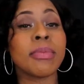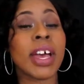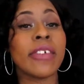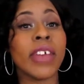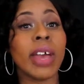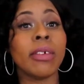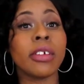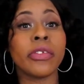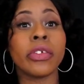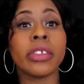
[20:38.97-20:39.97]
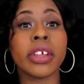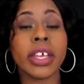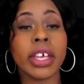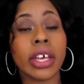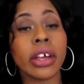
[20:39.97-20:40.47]
my favorites for the
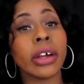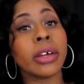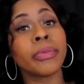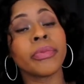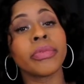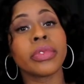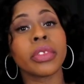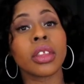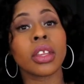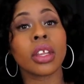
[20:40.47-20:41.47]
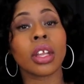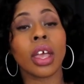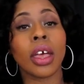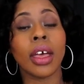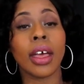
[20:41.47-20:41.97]
year.
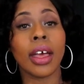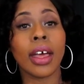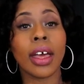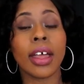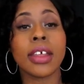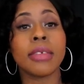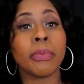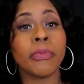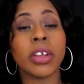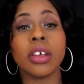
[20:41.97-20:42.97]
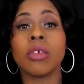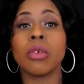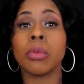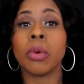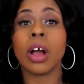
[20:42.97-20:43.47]
And this video
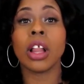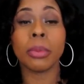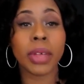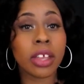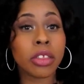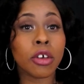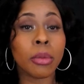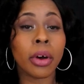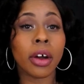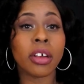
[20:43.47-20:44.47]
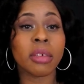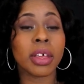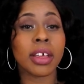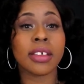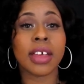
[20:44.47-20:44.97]
will probably be in 2 parts
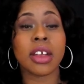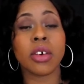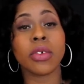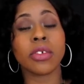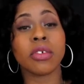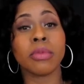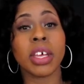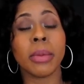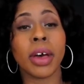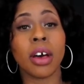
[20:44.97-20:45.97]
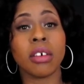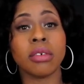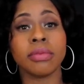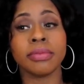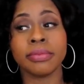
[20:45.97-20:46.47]
because I know it's going to be about